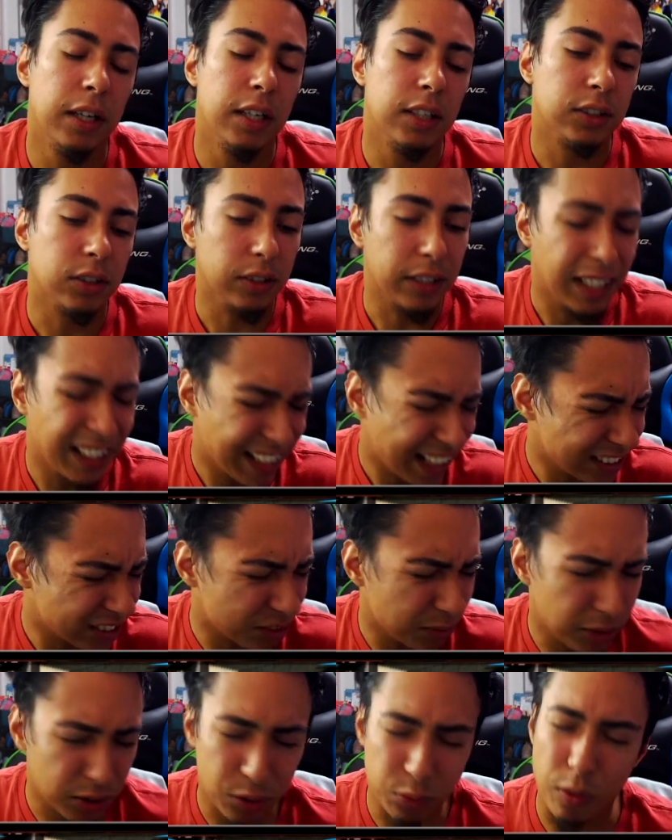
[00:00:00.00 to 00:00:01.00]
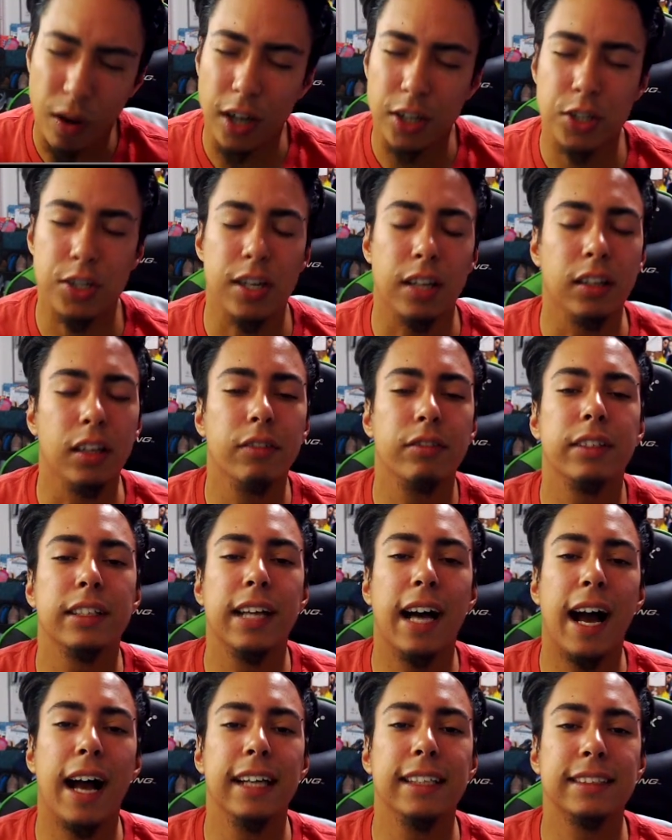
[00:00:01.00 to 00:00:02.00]
So thank you guys so much for watching. I love you
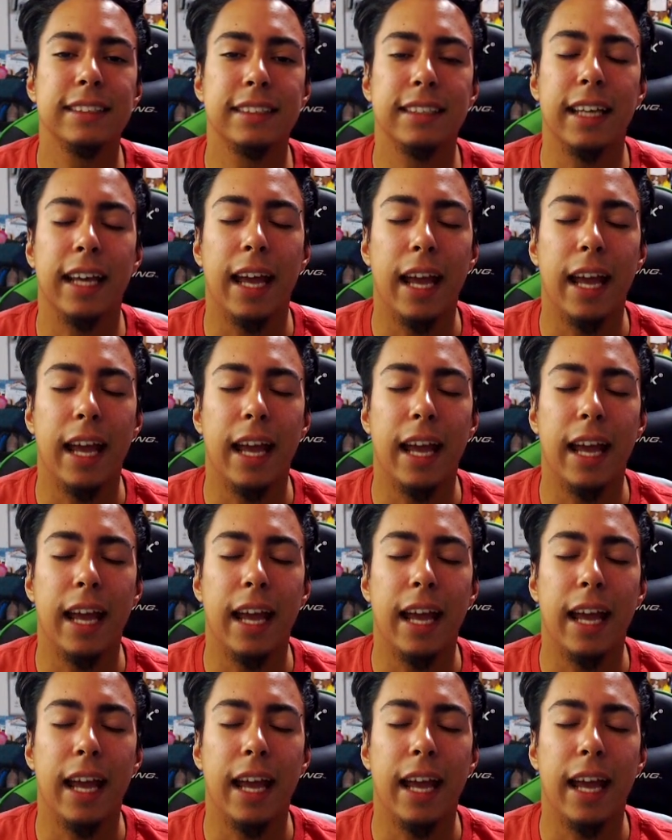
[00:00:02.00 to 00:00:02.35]
guys,